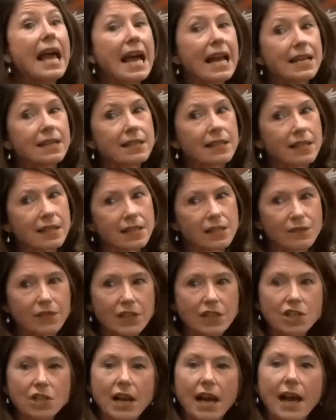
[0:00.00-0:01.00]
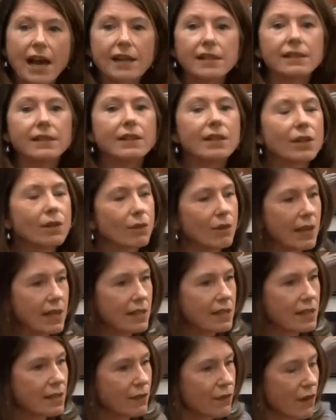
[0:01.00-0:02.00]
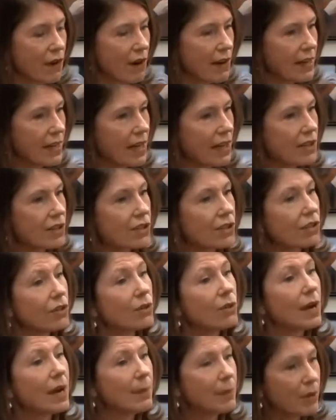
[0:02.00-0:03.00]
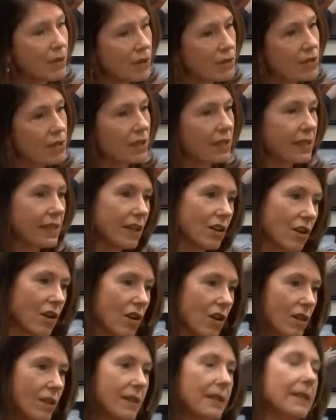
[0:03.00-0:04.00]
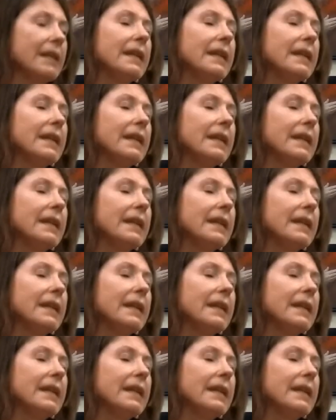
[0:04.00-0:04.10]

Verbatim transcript: and Denys Finch Hatton, the great safari hunter, who I personally call.